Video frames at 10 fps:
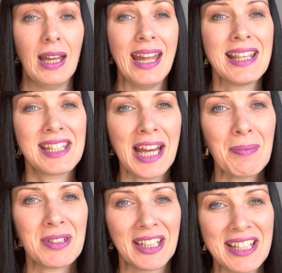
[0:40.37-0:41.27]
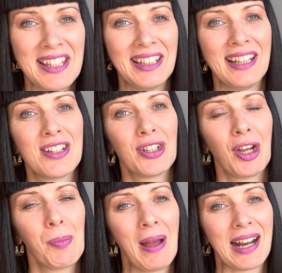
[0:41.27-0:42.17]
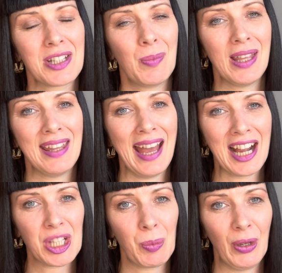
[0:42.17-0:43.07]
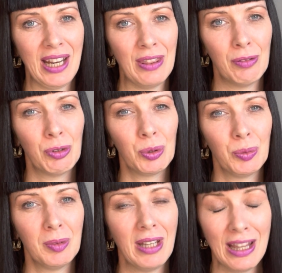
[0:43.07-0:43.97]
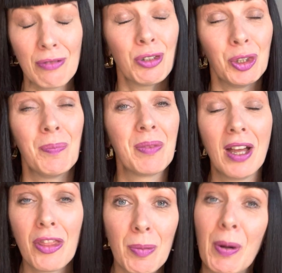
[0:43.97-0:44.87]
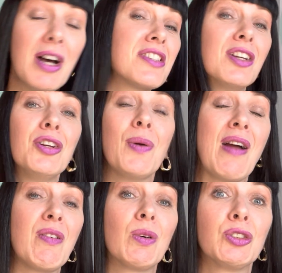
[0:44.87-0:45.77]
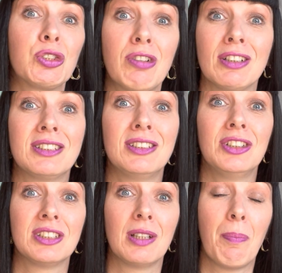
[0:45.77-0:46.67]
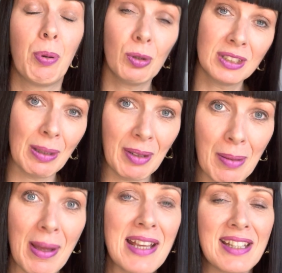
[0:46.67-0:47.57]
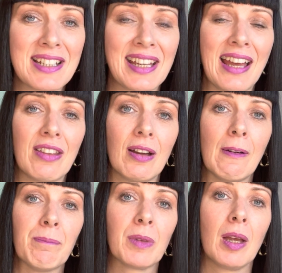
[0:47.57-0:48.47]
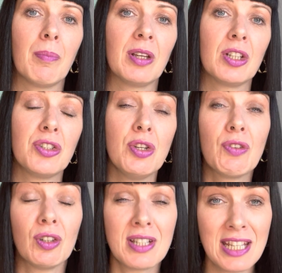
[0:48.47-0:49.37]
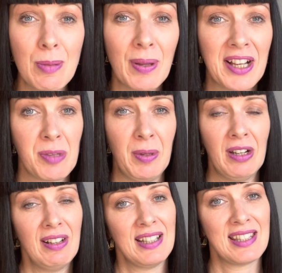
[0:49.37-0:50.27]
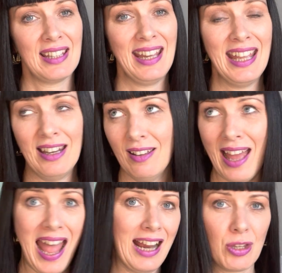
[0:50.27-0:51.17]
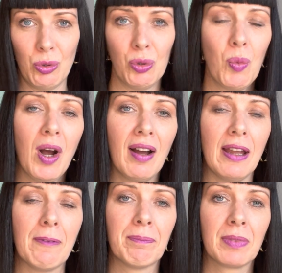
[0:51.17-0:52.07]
It's tempting, isn't it, to go back to being the expert in the room, the person who everyone trusts to pull something amazing together because you've got deep experience in X or Y.